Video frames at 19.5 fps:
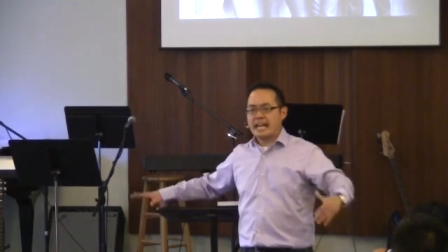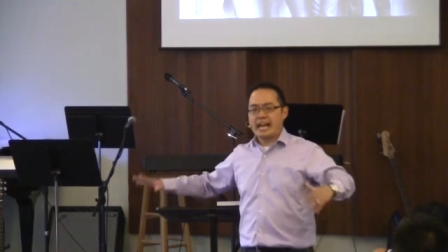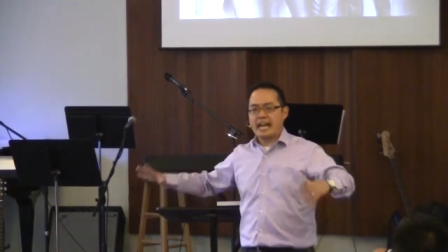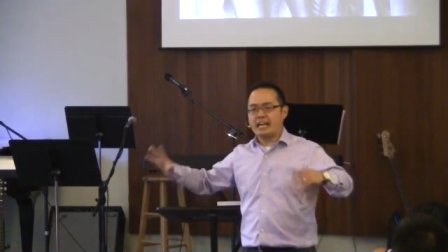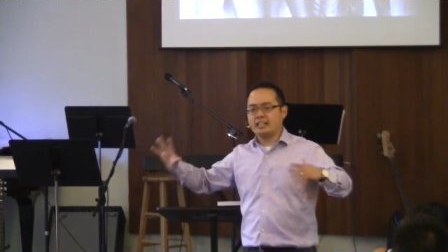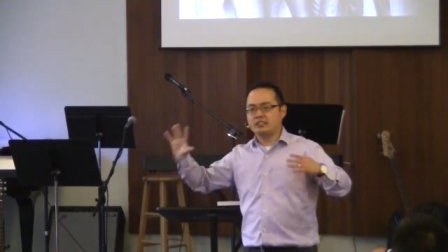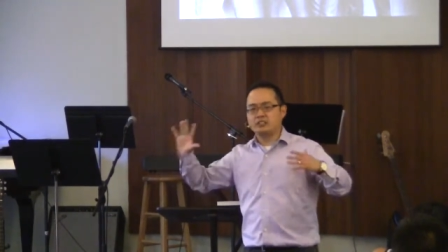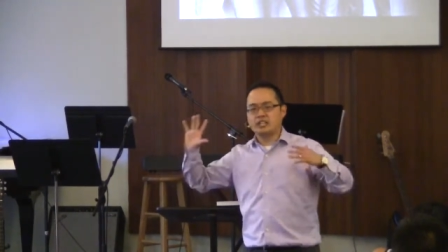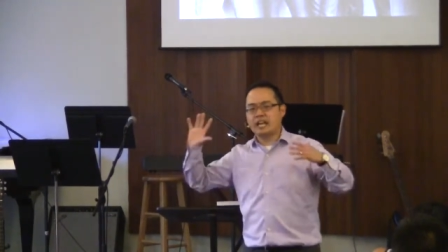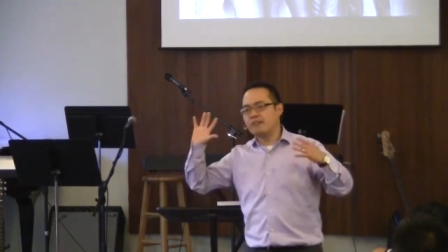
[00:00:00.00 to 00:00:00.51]

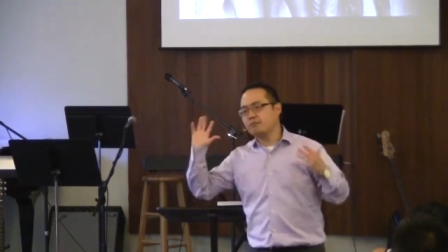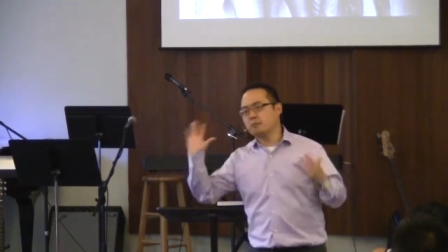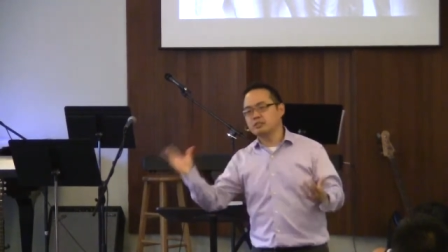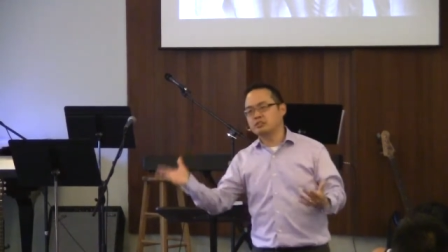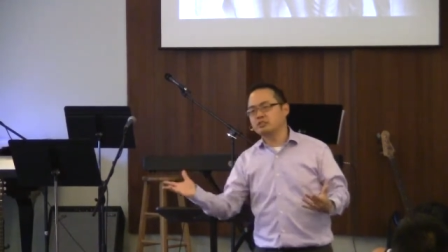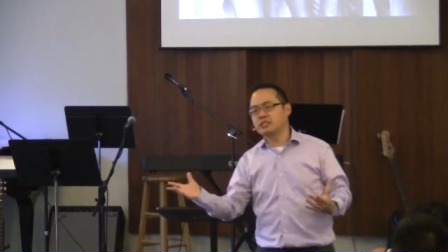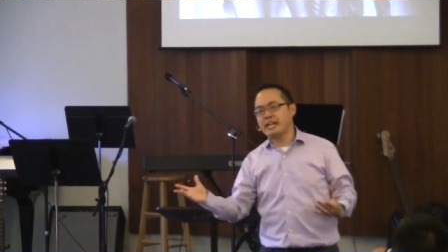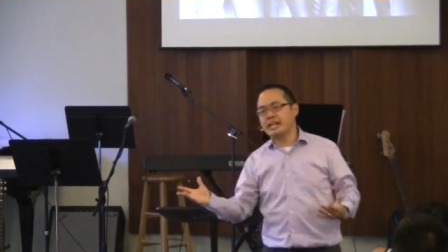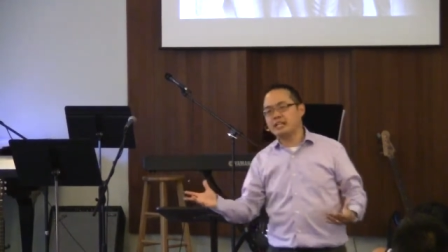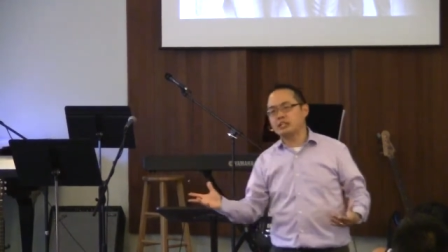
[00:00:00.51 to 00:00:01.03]
And Dave
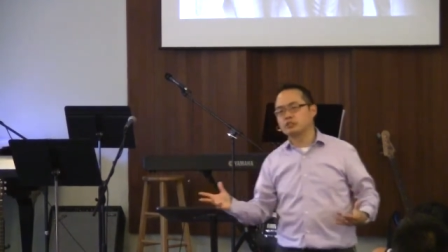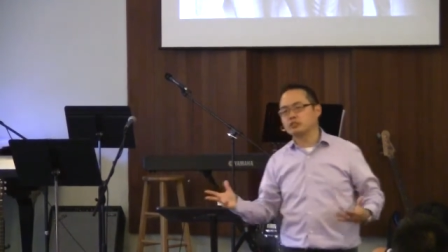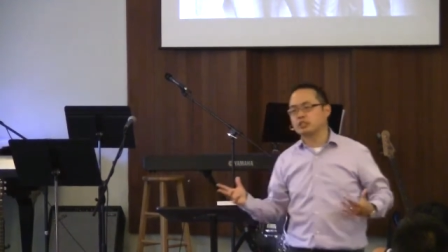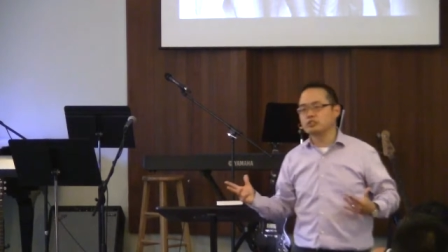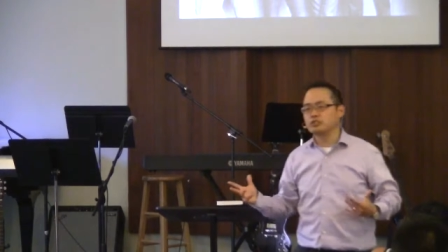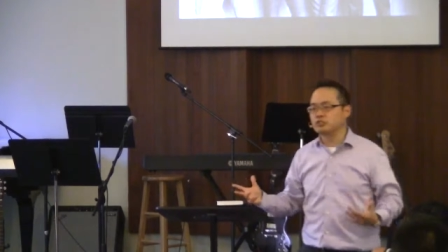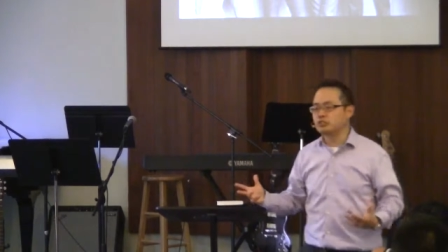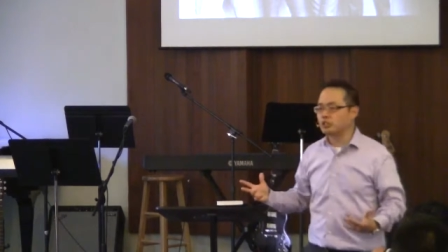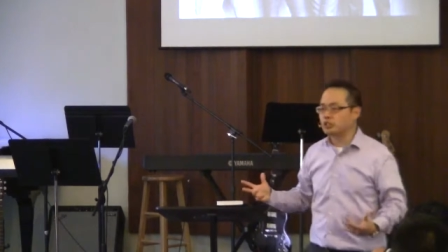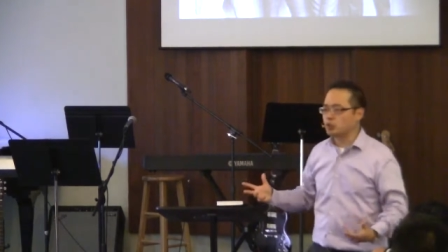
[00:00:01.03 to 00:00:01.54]
Mustaine is
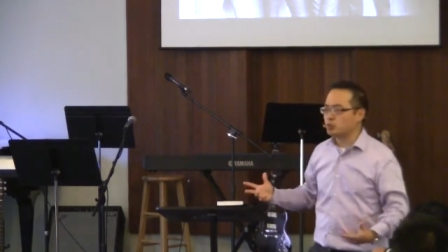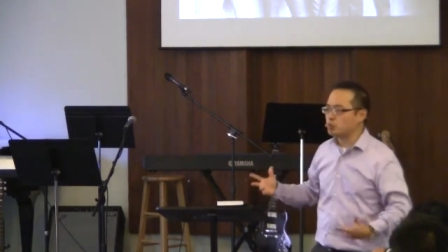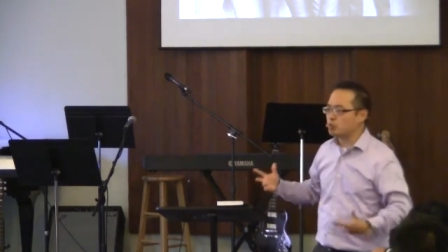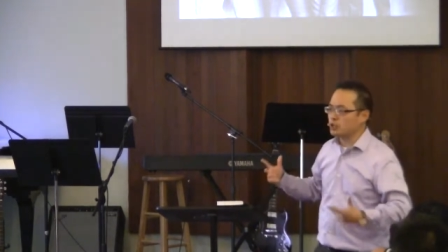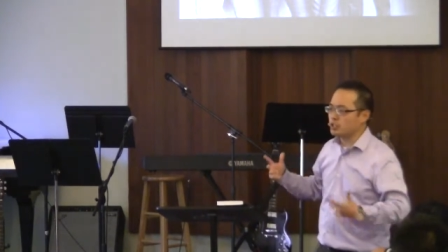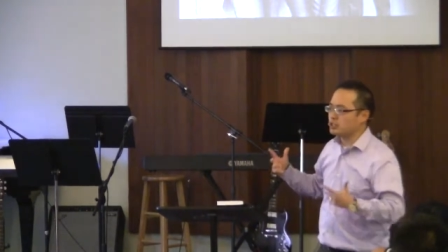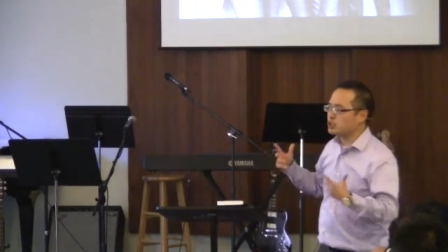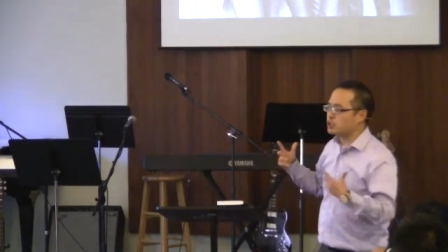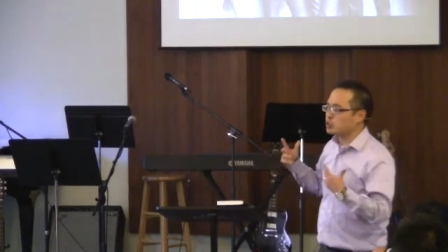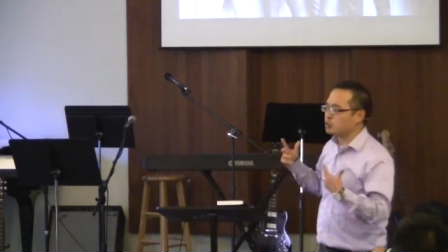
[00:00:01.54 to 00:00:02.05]
considered
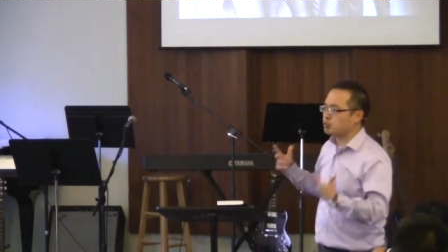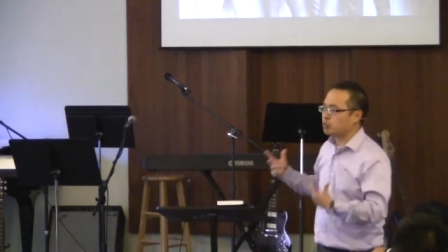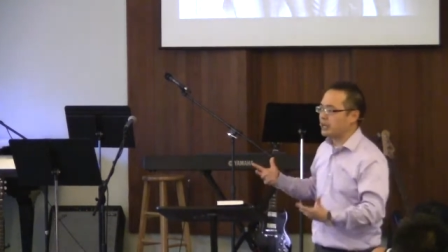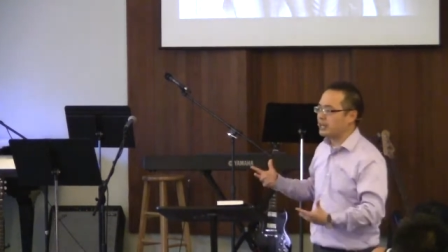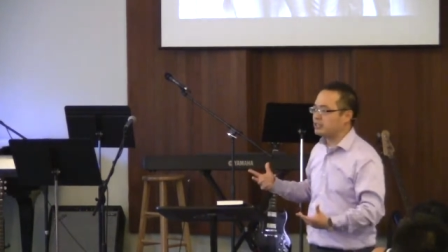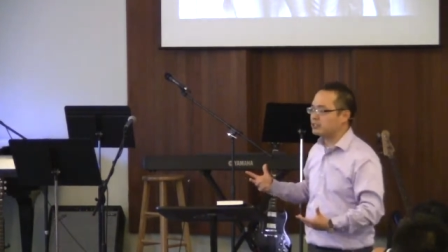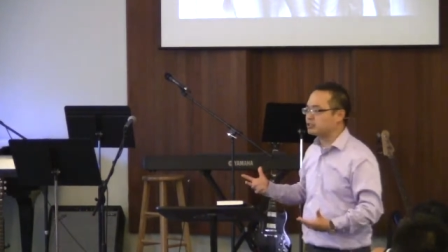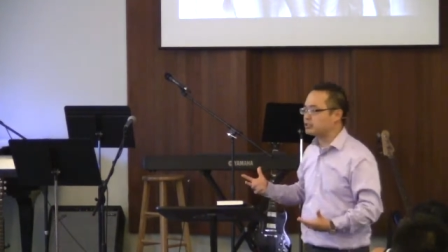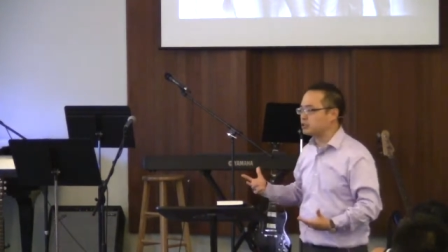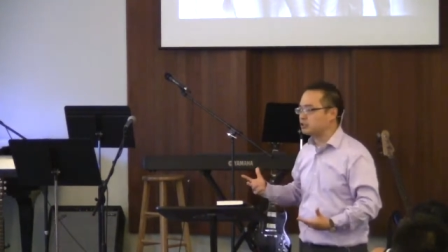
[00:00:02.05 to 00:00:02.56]
one of the
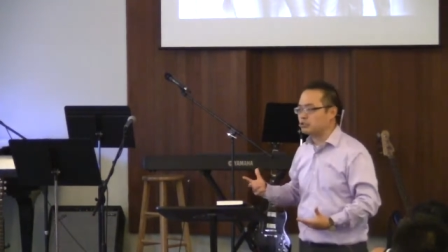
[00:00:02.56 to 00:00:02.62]
greatest